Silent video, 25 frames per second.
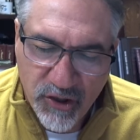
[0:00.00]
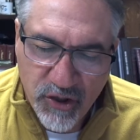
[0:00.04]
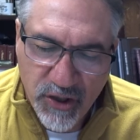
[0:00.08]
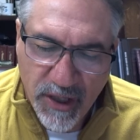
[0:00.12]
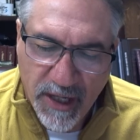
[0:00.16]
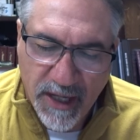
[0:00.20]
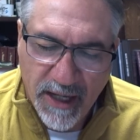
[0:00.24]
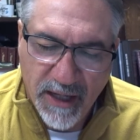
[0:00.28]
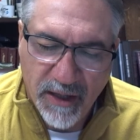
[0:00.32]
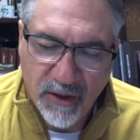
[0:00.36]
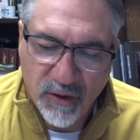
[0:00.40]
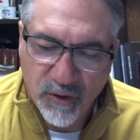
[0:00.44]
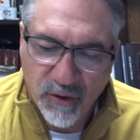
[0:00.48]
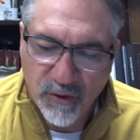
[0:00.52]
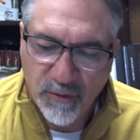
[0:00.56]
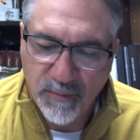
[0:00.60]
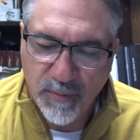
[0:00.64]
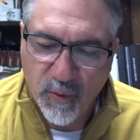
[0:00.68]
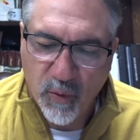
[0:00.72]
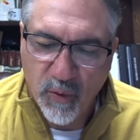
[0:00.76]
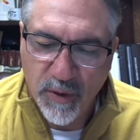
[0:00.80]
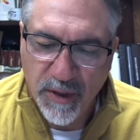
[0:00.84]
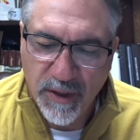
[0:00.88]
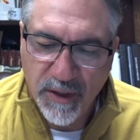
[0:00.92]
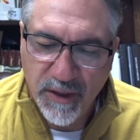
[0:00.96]
child
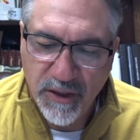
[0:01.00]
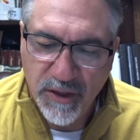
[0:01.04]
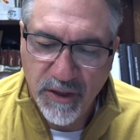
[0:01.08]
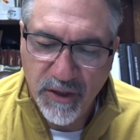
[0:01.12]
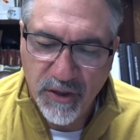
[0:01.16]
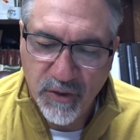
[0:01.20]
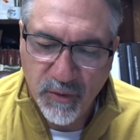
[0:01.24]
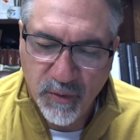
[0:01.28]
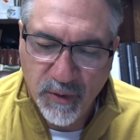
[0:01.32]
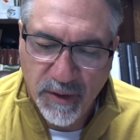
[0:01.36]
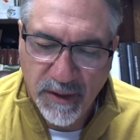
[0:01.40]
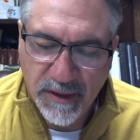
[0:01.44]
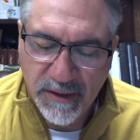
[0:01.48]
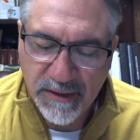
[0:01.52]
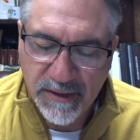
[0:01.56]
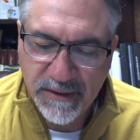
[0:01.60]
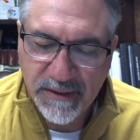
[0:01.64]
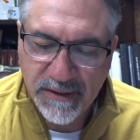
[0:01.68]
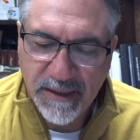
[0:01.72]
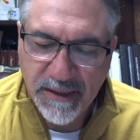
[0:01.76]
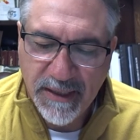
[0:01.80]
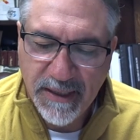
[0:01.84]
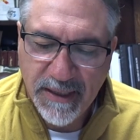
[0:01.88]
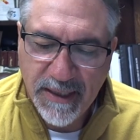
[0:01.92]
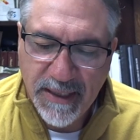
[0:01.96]
born unto
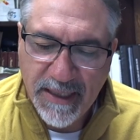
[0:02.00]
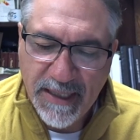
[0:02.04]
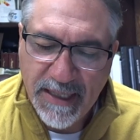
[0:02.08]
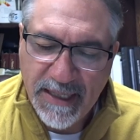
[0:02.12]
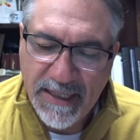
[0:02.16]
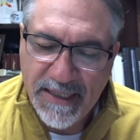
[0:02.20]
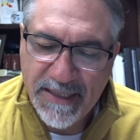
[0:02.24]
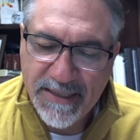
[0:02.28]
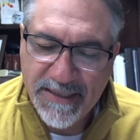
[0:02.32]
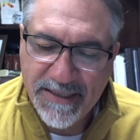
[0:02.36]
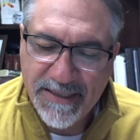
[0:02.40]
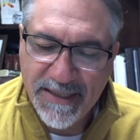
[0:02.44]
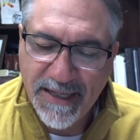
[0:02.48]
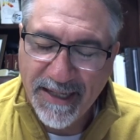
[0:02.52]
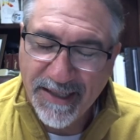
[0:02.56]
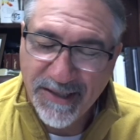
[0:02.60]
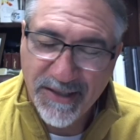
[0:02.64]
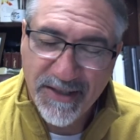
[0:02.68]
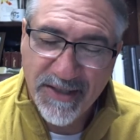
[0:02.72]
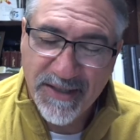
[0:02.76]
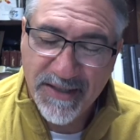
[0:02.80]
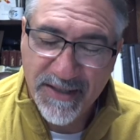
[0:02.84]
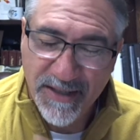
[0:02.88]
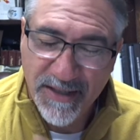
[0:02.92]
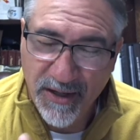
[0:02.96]
us. He's that
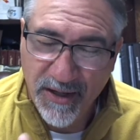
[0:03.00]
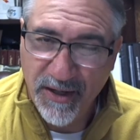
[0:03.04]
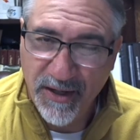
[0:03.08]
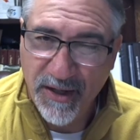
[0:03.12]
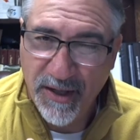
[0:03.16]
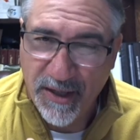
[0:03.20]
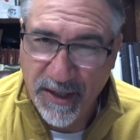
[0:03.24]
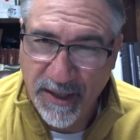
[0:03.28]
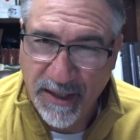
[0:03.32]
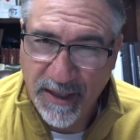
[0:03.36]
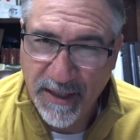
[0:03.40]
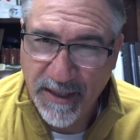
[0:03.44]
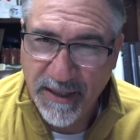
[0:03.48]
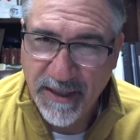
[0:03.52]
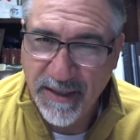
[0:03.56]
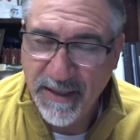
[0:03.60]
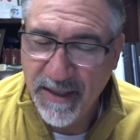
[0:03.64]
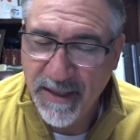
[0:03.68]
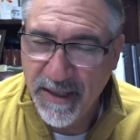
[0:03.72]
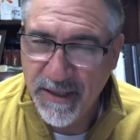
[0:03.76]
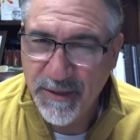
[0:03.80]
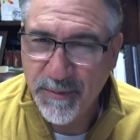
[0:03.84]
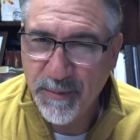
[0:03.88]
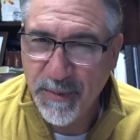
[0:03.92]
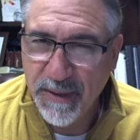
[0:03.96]
son
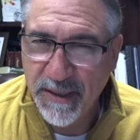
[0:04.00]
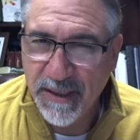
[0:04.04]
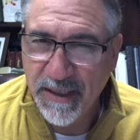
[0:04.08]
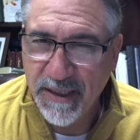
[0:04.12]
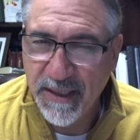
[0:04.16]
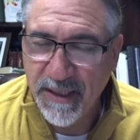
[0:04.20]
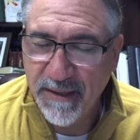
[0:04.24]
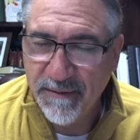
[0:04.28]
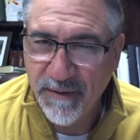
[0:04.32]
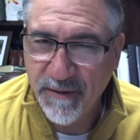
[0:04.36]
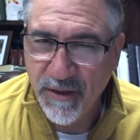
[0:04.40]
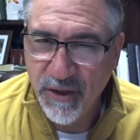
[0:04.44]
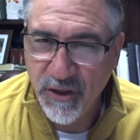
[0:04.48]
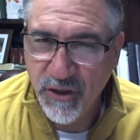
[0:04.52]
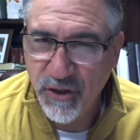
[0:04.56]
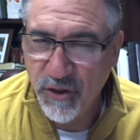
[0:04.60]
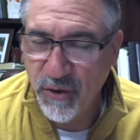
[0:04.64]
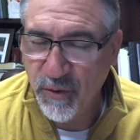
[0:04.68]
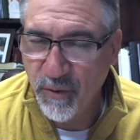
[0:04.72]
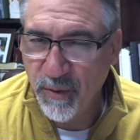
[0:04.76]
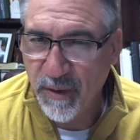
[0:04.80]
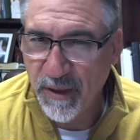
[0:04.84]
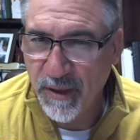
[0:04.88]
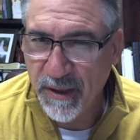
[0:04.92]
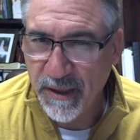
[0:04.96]
that's been given
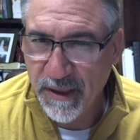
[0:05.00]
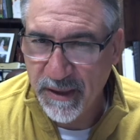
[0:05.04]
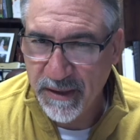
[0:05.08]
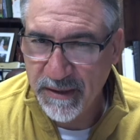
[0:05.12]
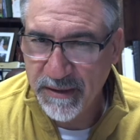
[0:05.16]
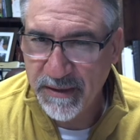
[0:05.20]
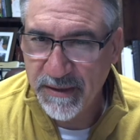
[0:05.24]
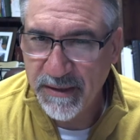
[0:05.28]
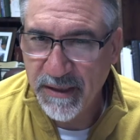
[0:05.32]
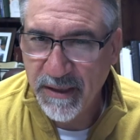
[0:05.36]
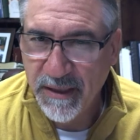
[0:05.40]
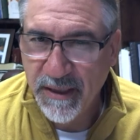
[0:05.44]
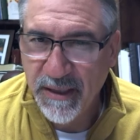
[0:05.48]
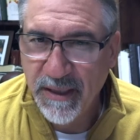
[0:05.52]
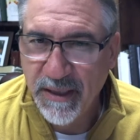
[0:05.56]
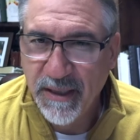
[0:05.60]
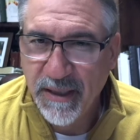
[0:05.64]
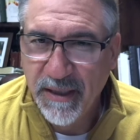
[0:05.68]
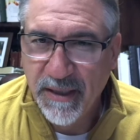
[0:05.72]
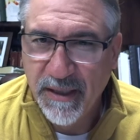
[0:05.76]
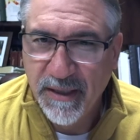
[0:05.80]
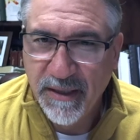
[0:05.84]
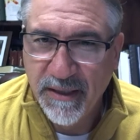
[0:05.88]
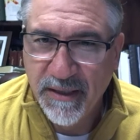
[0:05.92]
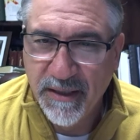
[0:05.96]
to us,
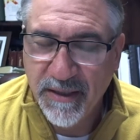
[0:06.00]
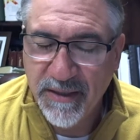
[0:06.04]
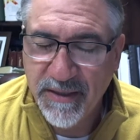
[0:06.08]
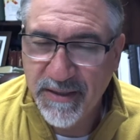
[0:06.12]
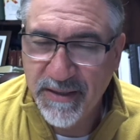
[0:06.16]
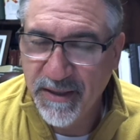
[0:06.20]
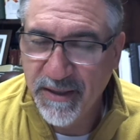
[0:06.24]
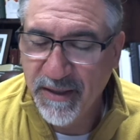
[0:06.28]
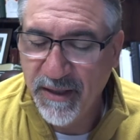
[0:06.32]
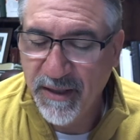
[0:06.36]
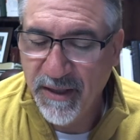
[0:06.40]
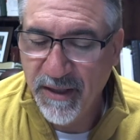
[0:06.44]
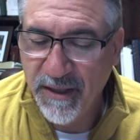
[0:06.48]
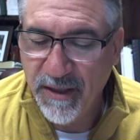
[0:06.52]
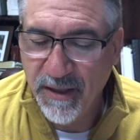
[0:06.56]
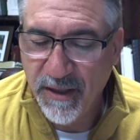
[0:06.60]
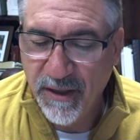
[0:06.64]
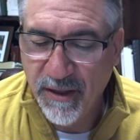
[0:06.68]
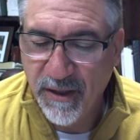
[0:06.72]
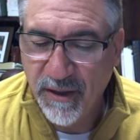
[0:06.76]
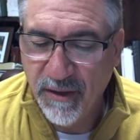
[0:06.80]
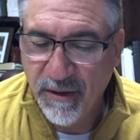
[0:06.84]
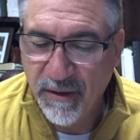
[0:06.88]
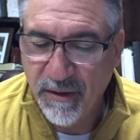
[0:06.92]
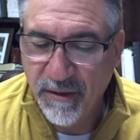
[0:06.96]
the son
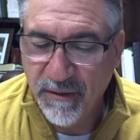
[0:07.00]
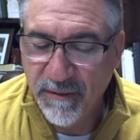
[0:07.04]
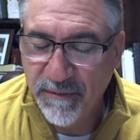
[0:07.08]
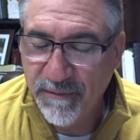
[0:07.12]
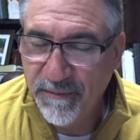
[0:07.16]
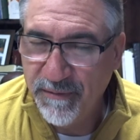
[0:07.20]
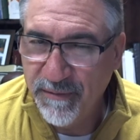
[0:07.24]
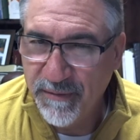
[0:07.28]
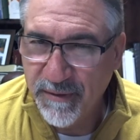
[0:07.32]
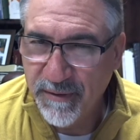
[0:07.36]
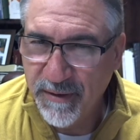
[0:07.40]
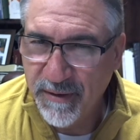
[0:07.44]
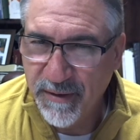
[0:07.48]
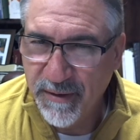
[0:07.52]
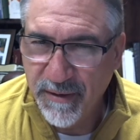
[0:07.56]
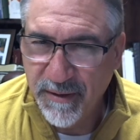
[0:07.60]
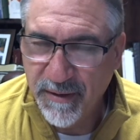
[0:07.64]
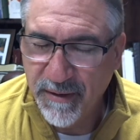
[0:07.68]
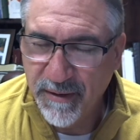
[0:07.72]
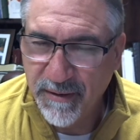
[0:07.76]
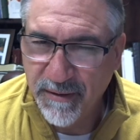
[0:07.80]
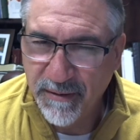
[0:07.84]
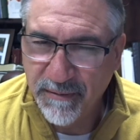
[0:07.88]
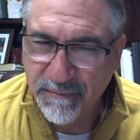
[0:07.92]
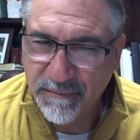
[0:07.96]
of
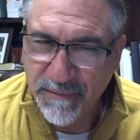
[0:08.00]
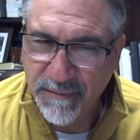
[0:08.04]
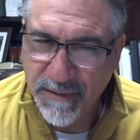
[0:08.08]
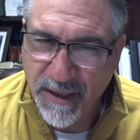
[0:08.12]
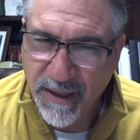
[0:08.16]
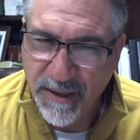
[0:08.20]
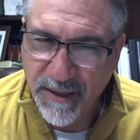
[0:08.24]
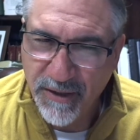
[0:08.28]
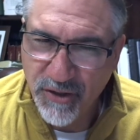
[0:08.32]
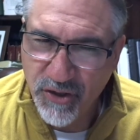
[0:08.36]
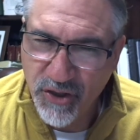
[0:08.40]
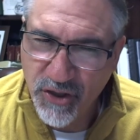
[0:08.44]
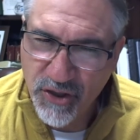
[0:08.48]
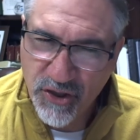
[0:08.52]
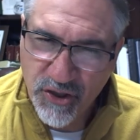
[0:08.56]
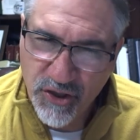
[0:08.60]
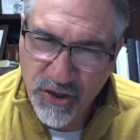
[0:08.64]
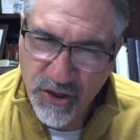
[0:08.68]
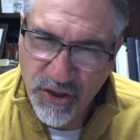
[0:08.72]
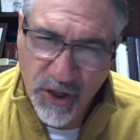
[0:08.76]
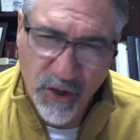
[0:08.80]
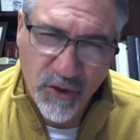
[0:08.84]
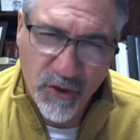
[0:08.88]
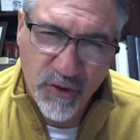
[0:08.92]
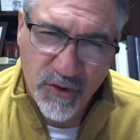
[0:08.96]
not just
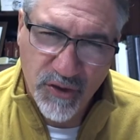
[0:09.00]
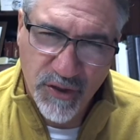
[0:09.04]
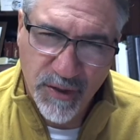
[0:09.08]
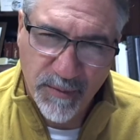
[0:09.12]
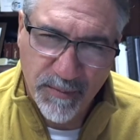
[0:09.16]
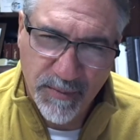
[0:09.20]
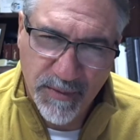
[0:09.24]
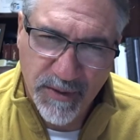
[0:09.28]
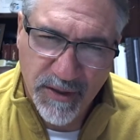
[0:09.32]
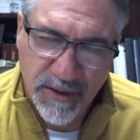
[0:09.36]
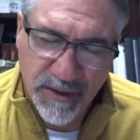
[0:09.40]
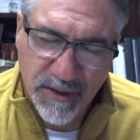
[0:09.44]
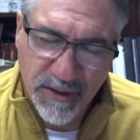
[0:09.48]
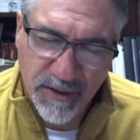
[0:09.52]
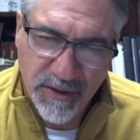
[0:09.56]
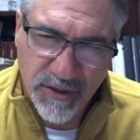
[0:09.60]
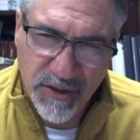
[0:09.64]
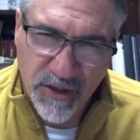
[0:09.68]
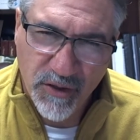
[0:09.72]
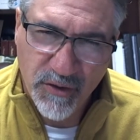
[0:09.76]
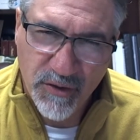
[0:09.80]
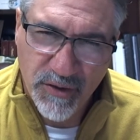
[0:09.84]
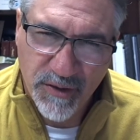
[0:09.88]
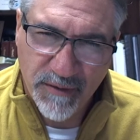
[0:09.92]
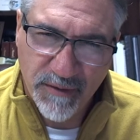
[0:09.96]
Joseph,
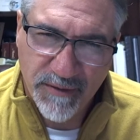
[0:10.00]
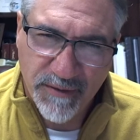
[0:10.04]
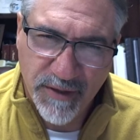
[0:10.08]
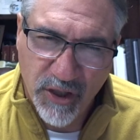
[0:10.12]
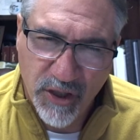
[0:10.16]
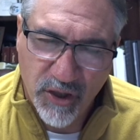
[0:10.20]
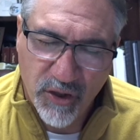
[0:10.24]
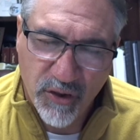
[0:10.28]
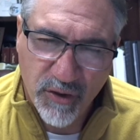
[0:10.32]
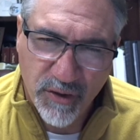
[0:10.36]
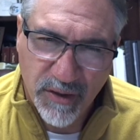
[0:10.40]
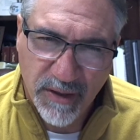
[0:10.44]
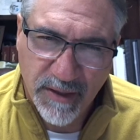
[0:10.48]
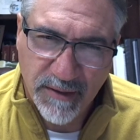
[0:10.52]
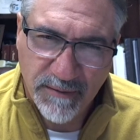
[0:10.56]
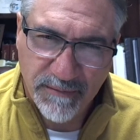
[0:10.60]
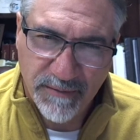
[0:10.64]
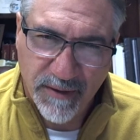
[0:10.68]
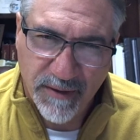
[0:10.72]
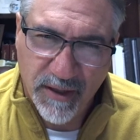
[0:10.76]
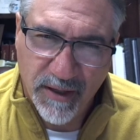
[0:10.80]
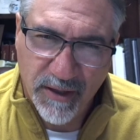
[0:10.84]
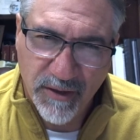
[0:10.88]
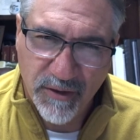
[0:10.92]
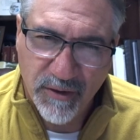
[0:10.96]
Joseph the earthly
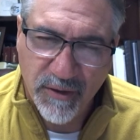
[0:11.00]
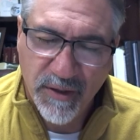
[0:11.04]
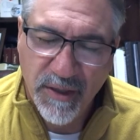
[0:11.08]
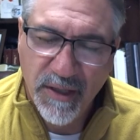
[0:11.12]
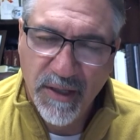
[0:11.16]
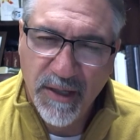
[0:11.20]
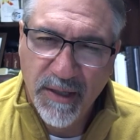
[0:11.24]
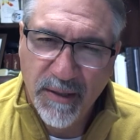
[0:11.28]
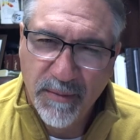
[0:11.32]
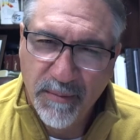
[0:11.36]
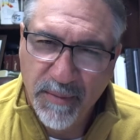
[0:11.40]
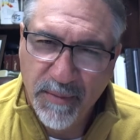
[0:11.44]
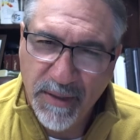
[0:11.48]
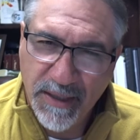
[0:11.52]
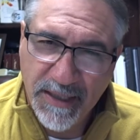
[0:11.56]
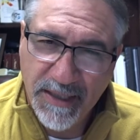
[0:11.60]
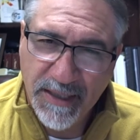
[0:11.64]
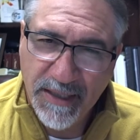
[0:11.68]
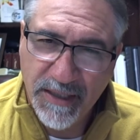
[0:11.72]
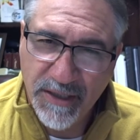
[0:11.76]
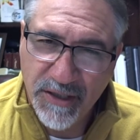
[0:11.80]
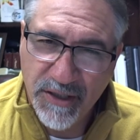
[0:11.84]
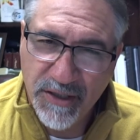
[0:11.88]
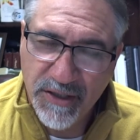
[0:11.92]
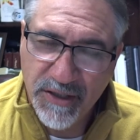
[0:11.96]
father, but
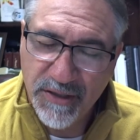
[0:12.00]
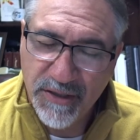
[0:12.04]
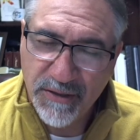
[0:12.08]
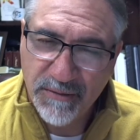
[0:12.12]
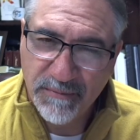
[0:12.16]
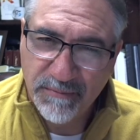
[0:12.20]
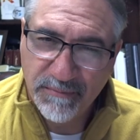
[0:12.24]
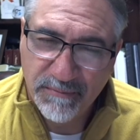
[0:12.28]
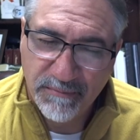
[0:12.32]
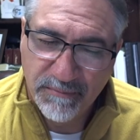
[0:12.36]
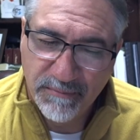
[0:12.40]
he is